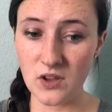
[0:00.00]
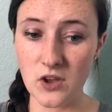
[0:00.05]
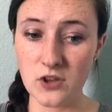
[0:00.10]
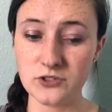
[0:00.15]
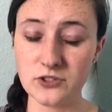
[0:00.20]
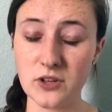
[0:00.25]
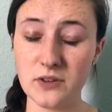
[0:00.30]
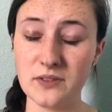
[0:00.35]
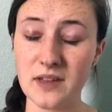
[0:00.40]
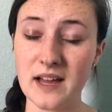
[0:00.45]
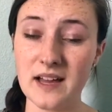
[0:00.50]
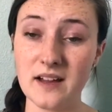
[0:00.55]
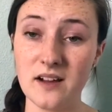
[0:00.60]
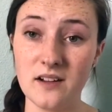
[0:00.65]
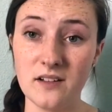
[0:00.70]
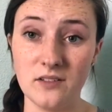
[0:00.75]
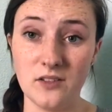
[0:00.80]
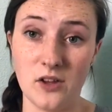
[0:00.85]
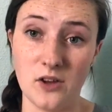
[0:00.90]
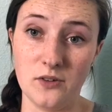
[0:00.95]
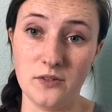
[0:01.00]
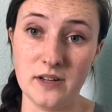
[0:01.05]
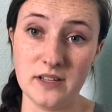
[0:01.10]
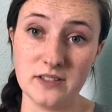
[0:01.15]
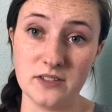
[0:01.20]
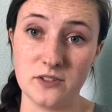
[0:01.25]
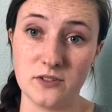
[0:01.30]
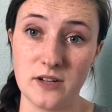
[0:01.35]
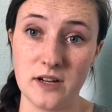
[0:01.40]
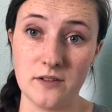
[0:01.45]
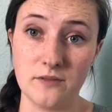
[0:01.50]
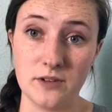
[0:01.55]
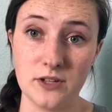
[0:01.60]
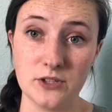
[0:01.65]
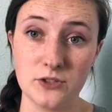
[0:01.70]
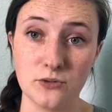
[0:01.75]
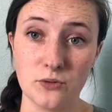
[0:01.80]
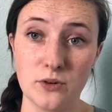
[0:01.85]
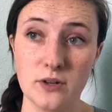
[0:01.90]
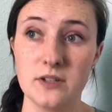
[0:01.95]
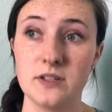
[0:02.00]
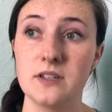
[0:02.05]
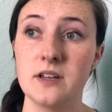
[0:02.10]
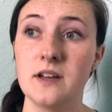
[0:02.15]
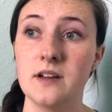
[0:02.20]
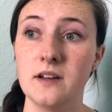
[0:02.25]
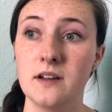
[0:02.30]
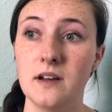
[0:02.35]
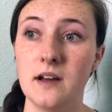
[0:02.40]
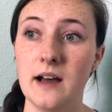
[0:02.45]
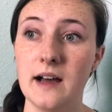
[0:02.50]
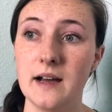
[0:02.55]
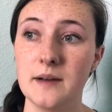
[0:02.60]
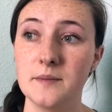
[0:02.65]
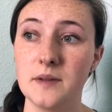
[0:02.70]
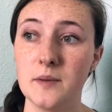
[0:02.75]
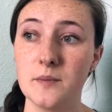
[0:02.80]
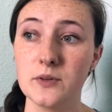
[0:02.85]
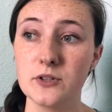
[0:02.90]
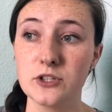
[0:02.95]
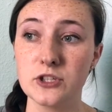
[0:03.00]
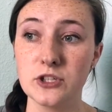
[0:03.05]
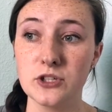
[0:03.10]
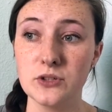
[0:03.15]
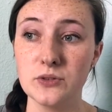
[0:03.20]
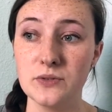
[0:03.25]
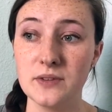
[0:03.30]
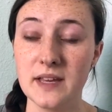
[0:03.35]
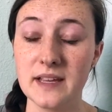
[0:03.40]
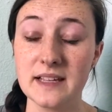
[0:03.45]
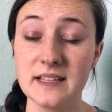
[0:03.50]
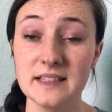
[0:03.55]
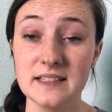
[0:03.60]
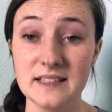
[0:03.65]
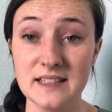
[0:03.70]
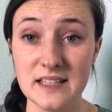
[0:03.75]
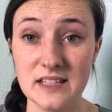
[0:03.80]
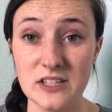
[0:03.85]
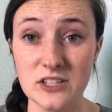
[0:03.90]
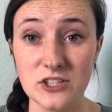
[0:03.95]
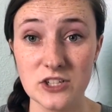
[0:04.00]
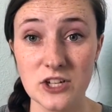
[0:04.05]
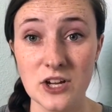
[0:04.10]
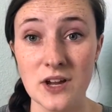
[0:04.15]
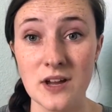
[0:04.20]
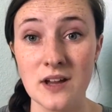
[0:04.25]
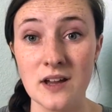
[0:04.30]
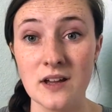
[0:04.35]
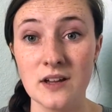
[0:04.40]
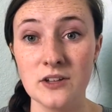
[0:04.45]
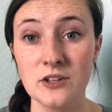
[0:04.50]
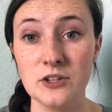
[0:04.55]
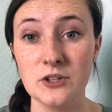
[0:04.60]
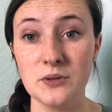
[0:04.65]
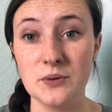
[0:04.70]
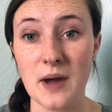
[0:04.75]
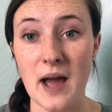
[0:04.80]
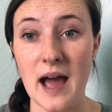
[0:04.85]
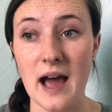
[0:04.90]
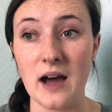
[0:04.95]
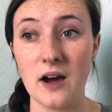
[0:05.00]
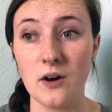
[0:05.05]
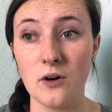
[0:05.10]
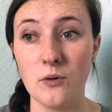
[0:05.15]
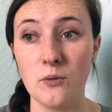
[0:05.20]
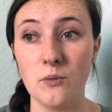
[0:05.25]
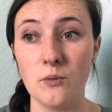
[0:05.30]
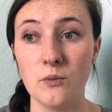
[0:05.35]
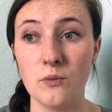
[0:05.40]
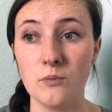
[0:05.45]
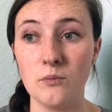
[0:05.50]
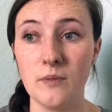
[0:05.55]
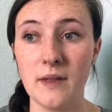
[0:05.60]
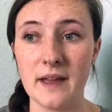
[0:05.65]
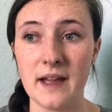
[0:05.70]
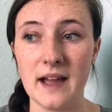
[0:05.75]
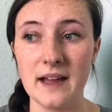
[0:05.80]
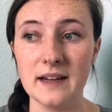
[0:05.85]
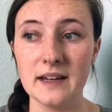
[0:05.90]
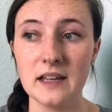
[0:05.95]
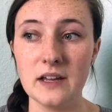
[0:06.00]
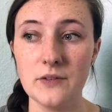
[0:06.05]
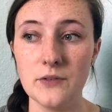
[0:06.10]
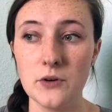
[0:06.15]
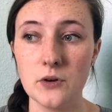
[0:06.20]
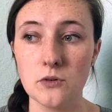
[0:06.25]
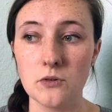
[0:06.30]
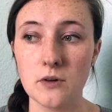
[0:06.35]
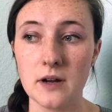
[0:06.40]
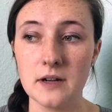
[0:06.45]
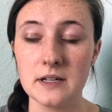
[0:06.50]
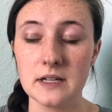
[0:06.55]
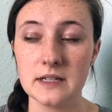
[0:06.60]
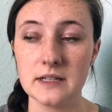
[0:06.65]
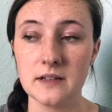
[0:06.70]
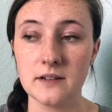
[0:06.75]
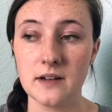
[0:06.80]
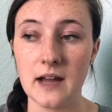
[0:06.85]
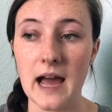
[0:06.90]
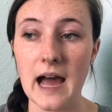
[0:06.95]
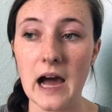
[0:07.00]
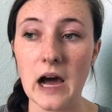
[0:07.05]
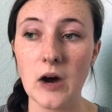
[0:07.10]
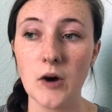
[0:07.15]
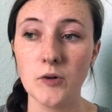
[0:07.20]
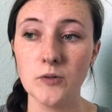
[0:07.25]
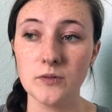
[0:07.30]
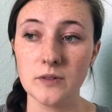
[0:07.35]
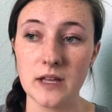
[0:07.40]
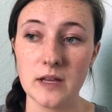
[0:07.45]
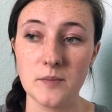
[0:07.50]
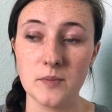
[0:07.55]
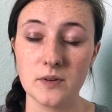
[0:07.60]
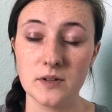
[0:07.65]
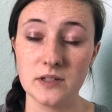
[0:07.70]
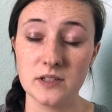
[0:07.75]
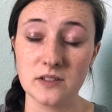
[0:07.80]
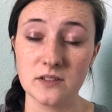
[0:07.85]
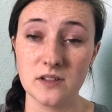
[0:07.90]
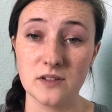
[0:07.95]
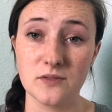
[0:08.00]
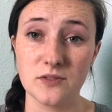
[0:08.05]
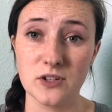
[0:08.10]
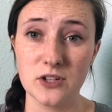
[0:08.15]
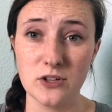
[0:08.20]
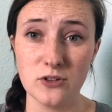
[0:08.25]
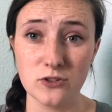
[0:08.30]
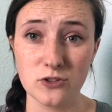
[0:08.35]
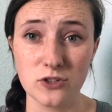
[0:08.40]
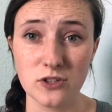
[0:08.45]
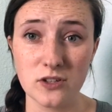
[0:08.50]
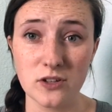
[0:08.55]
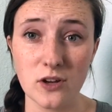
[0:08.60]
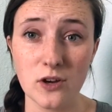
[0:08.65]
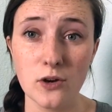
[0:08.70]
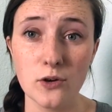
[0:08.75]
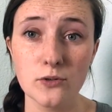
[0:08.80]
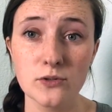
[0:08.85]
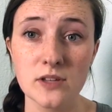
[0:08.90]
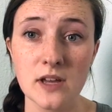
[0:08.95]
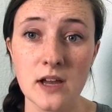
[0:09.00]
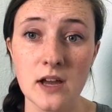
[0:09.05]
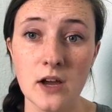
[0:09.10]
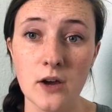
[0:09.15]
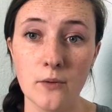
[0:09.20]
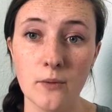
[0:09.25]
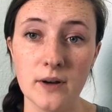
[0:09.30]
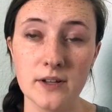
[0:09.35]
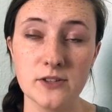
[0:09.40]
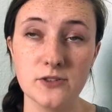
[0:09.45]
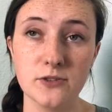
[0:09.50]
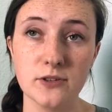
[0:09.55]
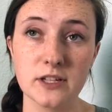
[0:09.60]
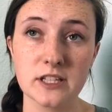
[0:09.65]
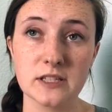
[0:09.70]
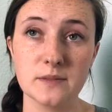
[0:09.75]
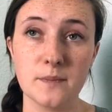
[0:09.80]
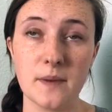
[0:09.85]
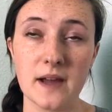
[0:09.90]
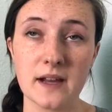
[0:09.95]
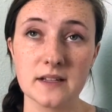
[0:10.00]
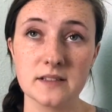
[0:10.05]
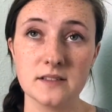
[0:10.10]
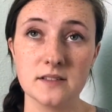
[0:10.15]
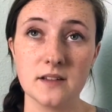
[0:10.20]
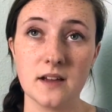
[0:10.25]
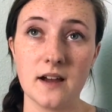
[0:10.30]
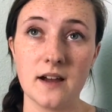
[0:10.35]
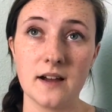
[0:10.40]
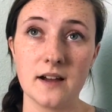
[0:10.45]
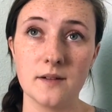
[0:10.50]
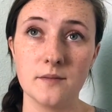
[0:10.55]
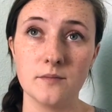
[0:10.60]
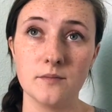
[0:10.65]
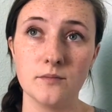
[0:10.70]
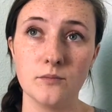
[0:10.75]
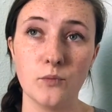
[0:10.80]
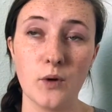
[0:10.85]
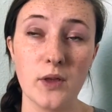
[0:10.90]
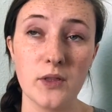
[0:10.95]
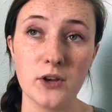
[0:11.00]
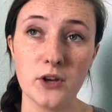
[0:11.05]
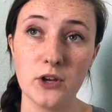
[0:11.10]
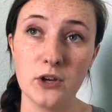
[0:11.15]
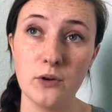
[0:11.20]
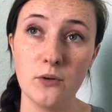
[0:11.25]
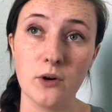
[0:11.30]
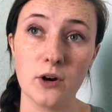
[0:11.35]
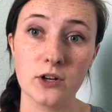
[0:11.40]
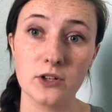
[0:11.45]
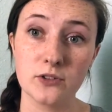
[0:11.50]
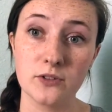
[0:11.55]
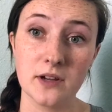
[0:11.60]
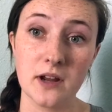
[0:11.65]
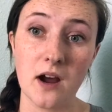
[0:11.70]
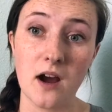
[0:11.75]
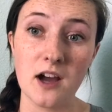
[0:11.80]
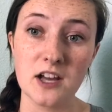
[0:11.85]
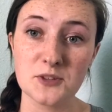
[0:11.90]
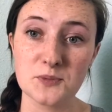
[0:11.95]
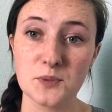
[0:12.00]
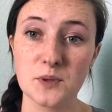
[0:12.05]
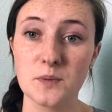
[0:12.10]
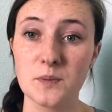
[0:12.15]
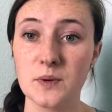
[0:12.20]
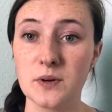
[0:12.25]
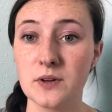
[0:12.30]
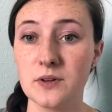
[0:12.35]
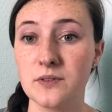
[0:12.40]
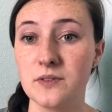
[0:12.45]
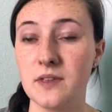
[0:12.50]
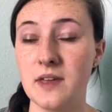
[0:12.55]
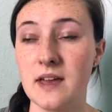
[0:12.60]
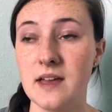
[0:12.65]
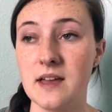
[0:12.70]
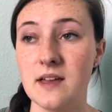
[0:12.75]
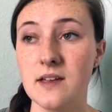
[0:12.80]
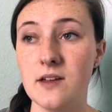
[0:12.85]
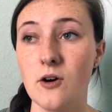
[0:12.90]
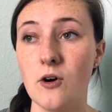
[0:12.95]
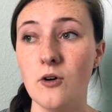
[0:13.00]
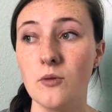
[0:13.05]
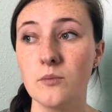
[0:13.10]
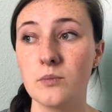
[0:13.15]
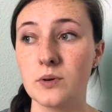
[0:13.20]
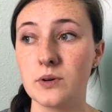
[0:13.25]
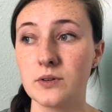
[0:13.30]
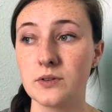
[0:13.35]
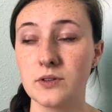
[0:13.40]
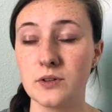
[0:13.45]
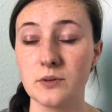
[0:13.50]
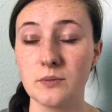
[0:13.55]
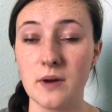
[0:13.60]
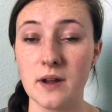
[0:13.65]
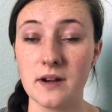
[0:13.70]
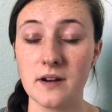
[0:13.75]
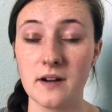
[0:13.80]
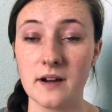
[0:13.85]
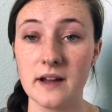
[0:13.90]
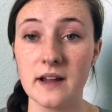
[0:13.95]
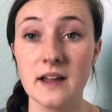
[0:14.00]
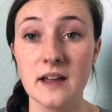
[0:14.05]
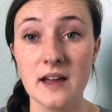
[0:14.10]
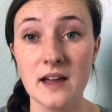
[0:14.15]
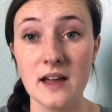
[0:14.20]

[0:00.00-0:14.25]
so that alone is a great resource. Um, number two, they can teach you how, like kind of give you a rundown on how labor and delivery usually goes, what to expect, um, whether you are doing a hospital birth, a home birth, or whatnot.